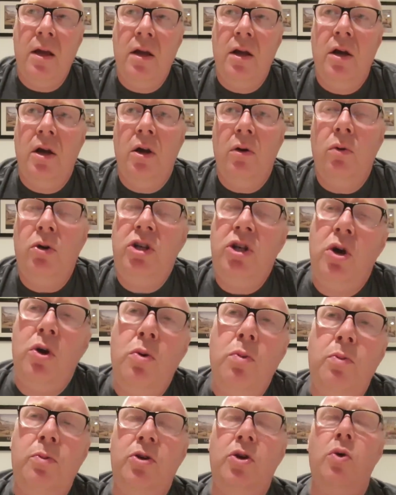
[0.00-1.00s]

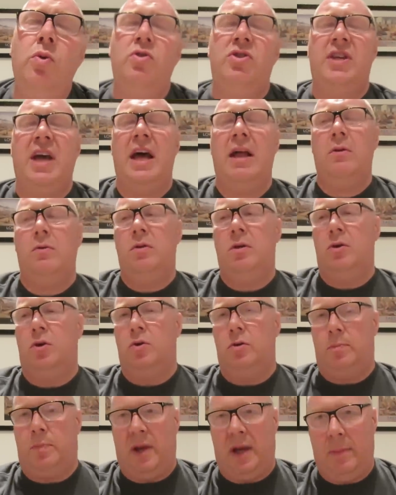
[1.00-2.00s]
You tell the
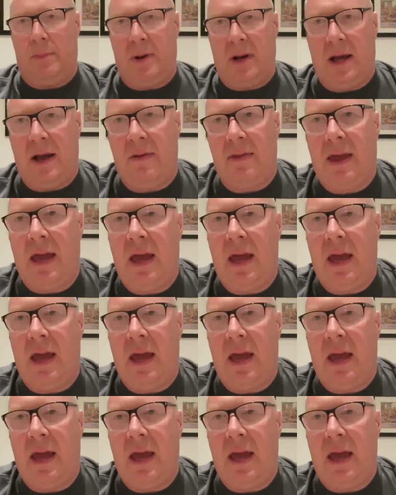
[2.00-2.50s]
good people out